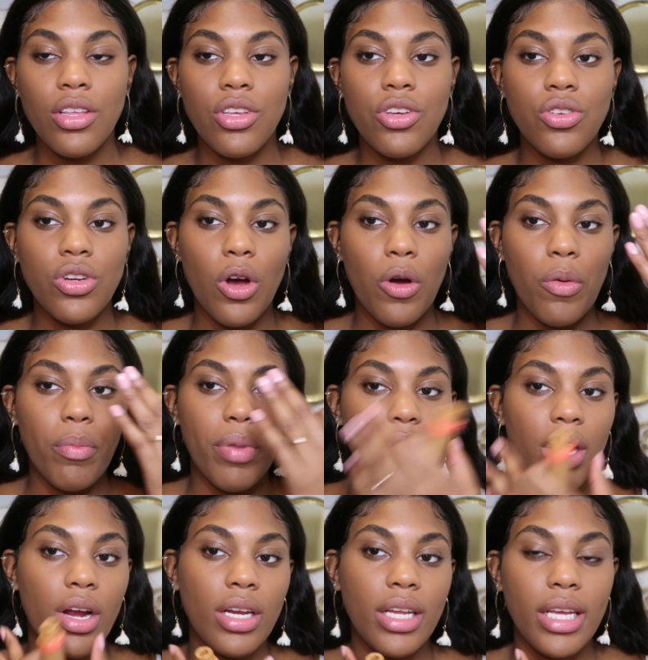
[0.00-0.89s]
you know,
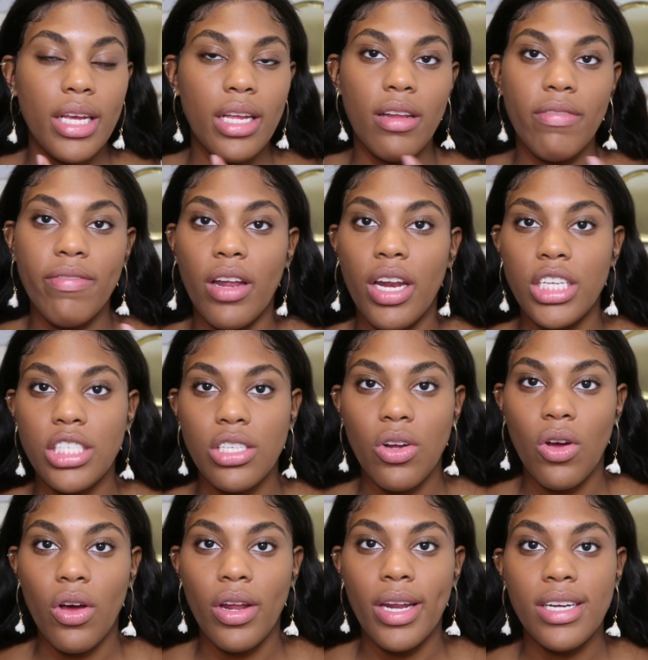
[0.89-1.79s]
barely any
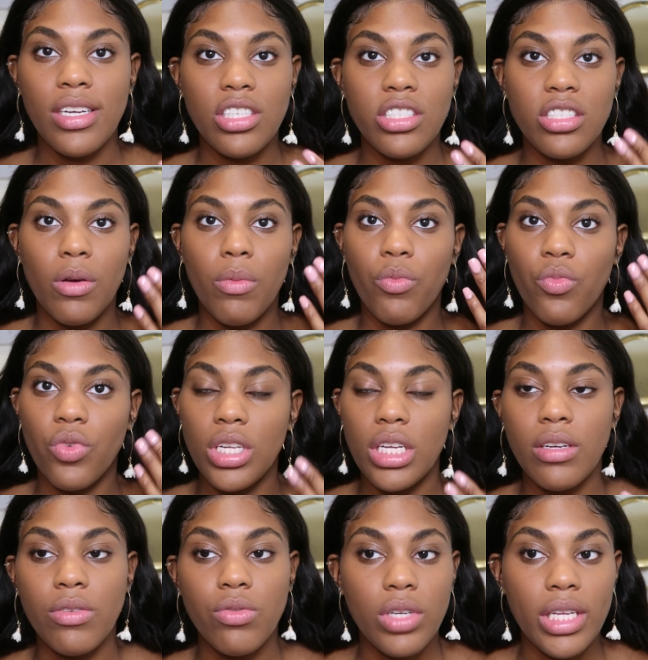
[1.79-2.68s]
foundation on and there's some
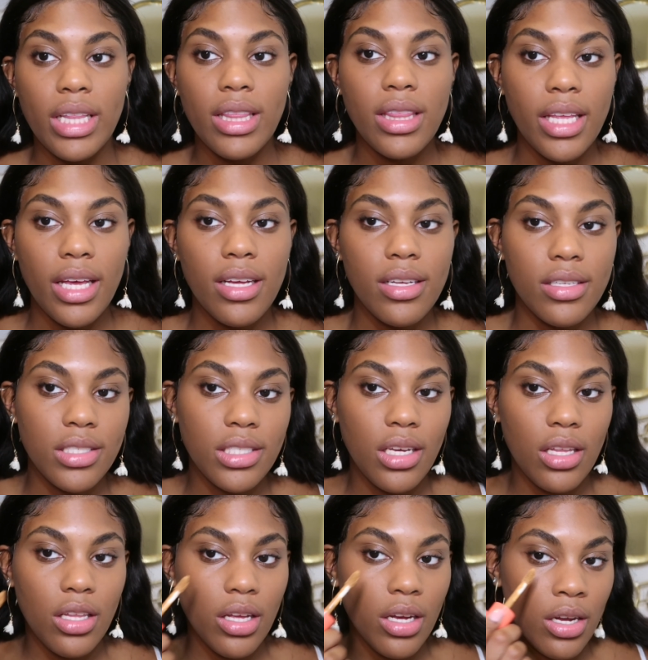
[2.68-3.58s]
really, really thick
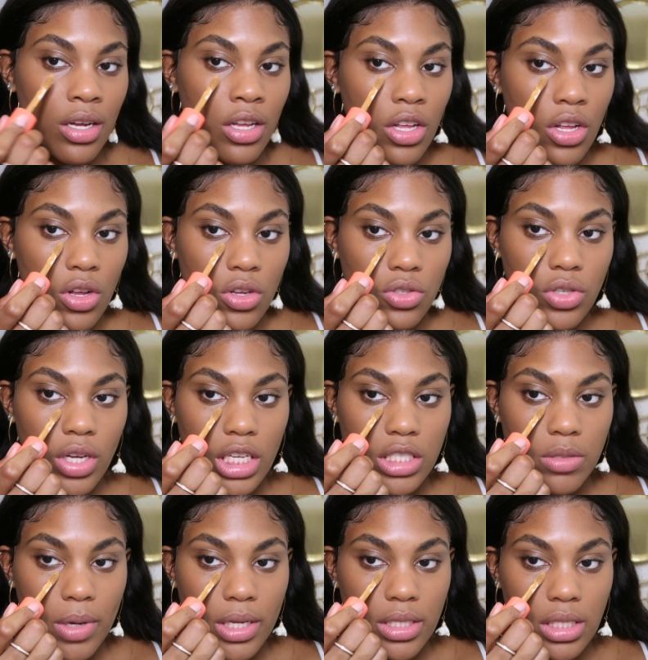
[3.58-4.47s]
concealer. So I
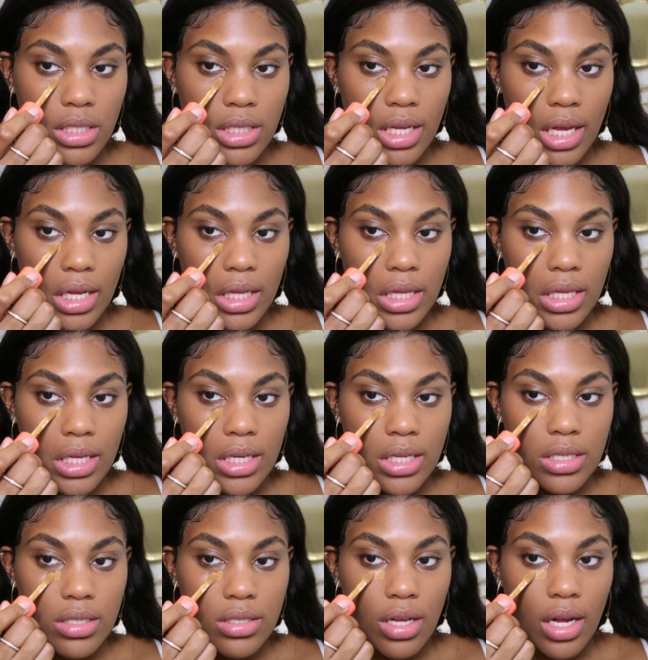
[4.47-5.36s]
just basically take
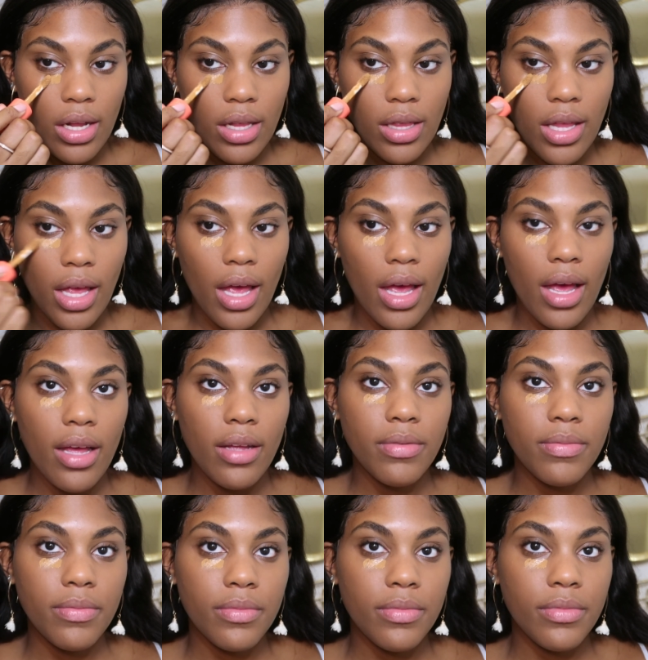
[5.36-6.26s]
this like
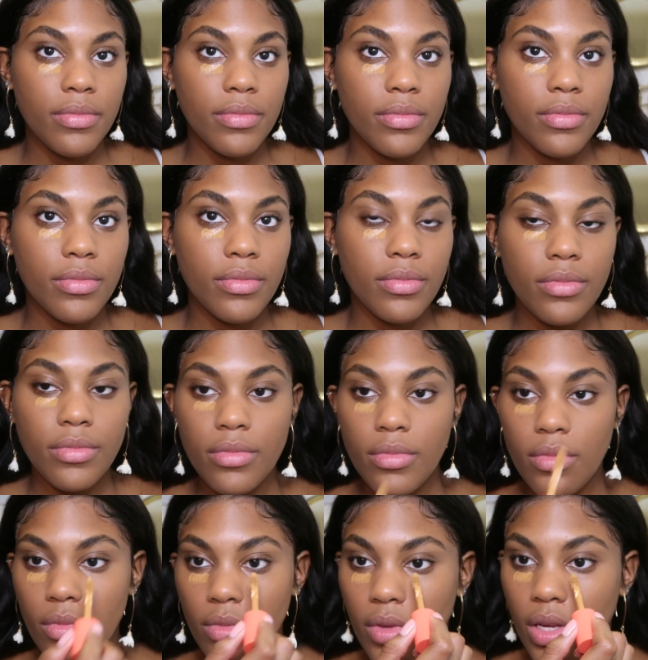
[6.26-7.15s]
that.
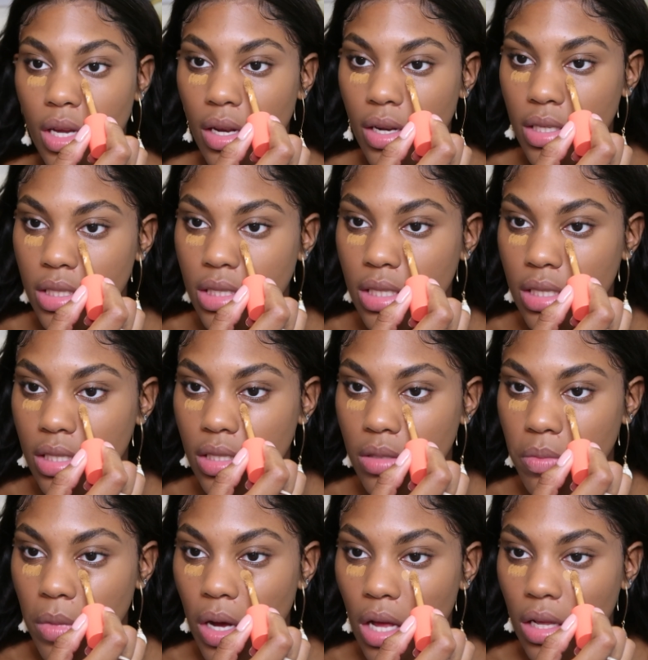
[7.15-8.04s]
And it's the
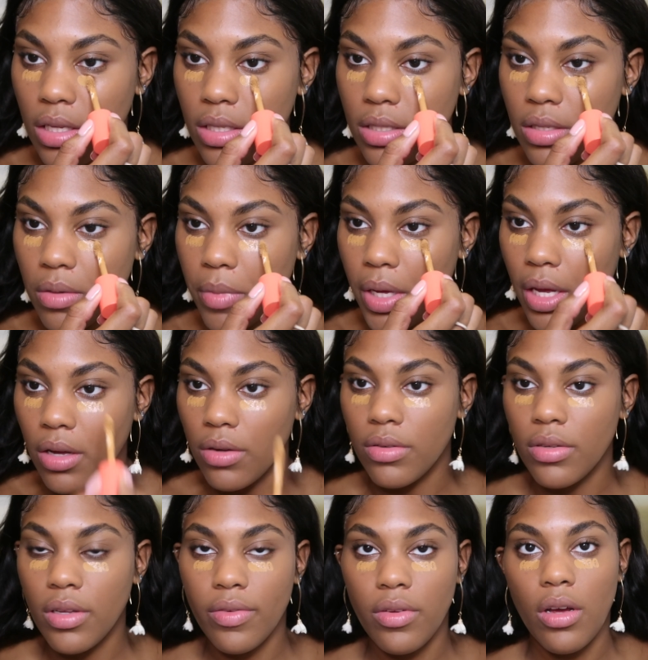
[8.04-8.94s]
smallest
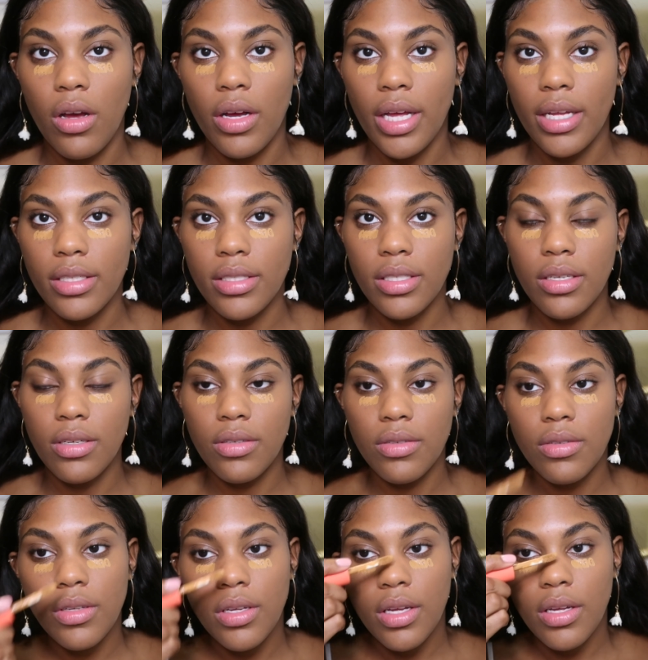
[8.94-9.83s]
amount, if y'all can't
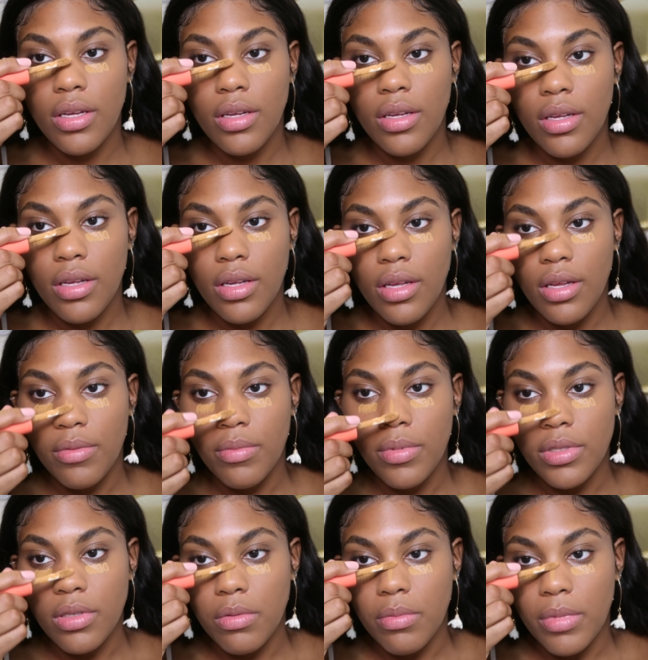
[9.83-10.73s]
tell.
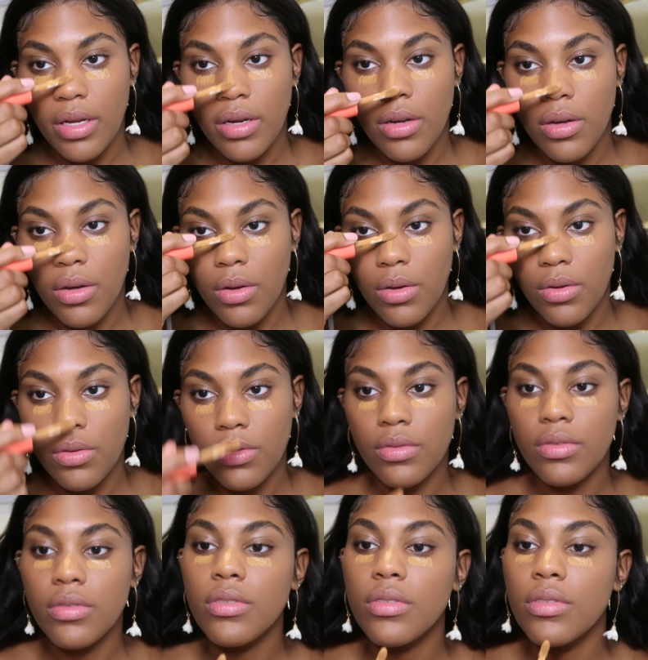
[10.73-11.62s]
It's on my
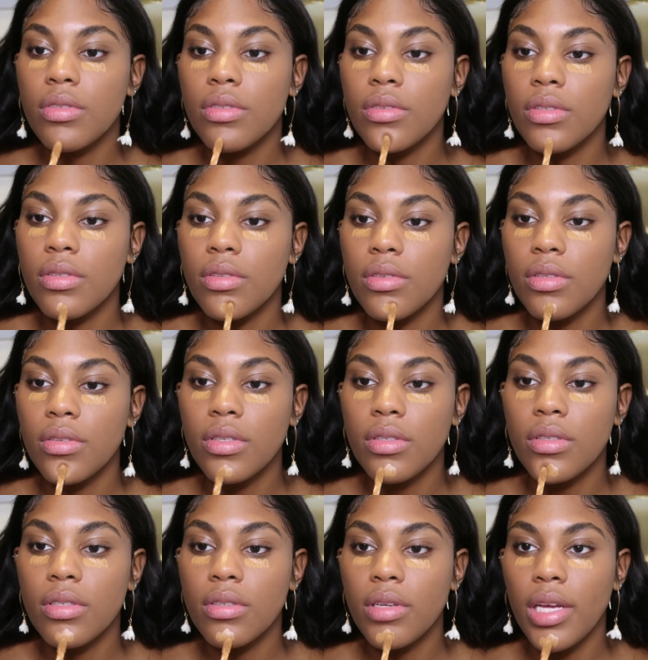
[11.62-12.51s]
nose,
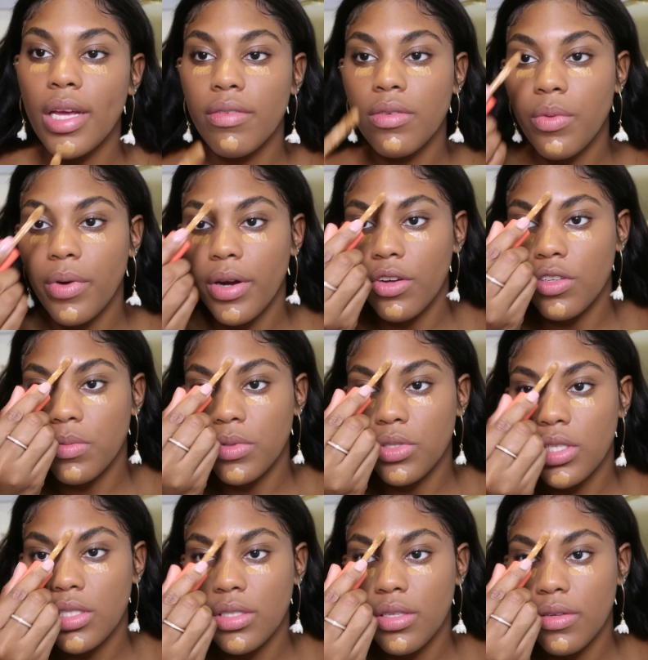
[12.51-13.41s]
everywhere else,
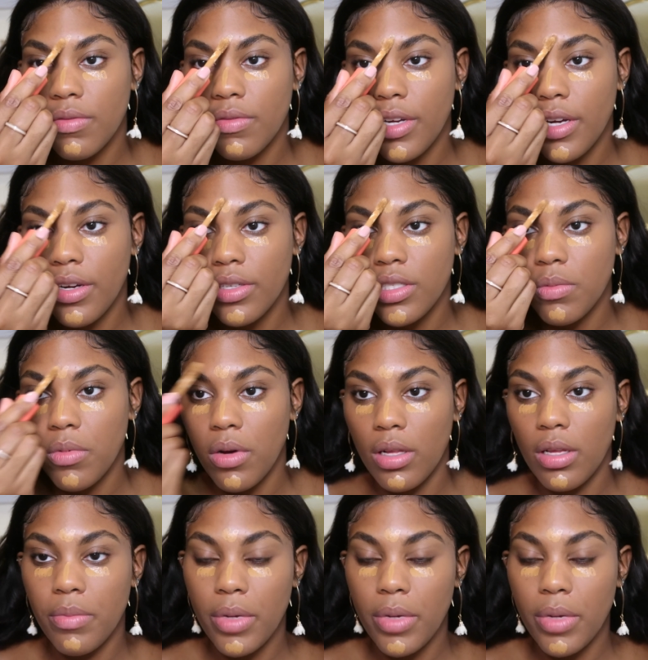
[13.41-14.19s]
but just a very small